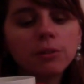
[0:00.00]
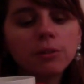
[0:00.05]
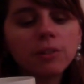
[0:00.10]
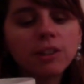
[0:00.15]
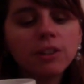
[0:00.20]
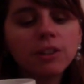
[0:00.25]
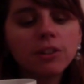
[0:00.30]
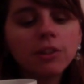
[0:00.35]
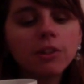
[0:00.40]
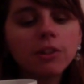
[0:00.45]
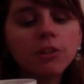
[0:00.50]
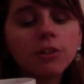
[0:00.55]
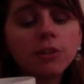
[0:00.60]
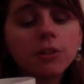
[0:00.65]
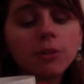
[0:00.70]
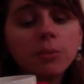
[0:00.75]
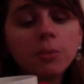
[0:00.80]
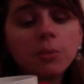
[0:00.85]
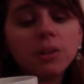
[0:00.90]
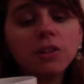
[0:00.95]
In fact, it's called
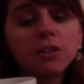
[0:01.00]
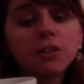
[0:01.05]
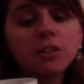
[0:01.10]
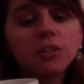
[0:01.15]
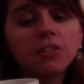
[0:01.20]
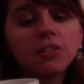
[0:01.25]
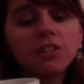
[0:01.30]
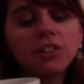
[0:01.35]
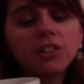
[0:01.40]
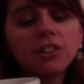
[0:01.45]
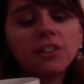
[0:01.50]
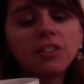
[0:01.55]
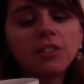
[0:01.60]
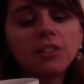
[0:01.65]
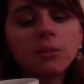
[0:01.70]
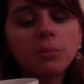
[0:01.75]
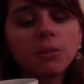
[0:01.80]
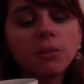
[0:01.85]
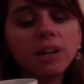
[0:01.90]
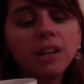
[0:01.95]
Spinners is
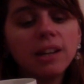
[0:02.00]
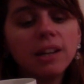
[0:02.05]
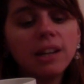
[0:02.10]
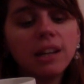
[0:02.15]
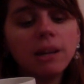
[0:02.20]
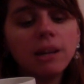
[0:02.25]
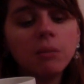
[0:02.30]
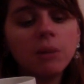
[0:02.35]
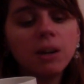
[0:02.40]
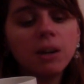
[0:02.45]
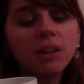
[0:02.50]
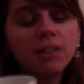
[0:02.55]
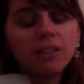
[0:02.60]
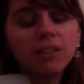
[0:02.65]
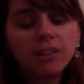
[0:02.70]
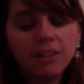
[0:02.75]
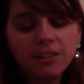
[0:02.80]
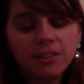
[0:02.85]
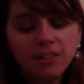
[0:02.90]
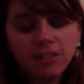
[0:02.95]
the brand name on
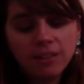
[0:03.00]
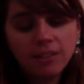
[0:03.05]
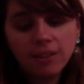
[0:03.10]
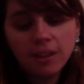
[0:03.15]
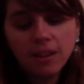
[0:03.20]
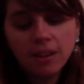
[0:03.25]
this.